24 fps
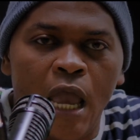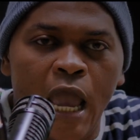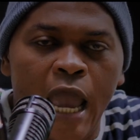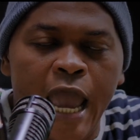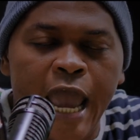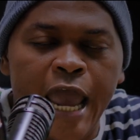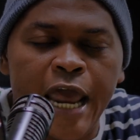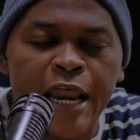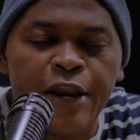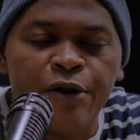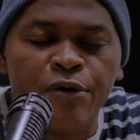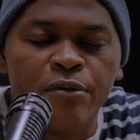
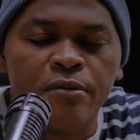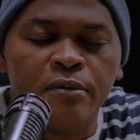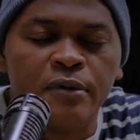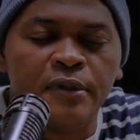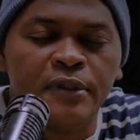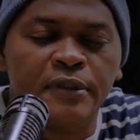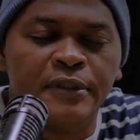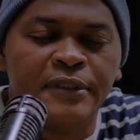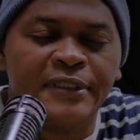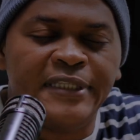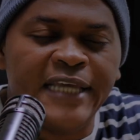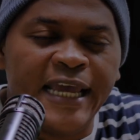and
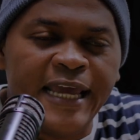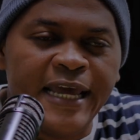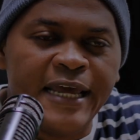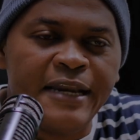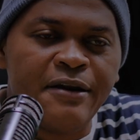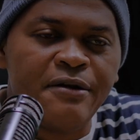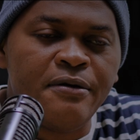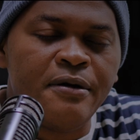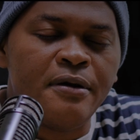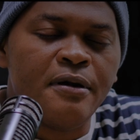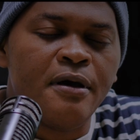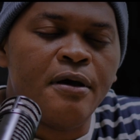
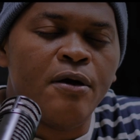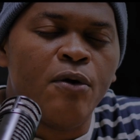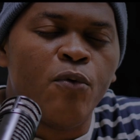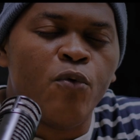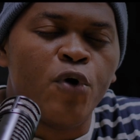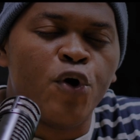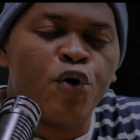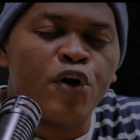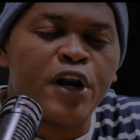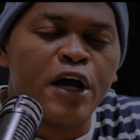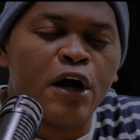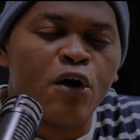then
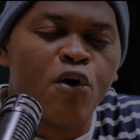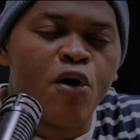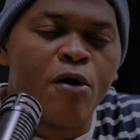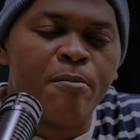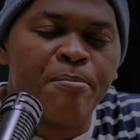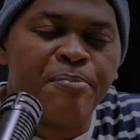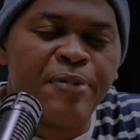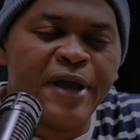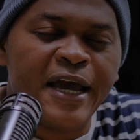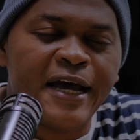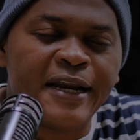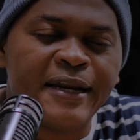we're going to
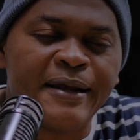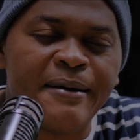compare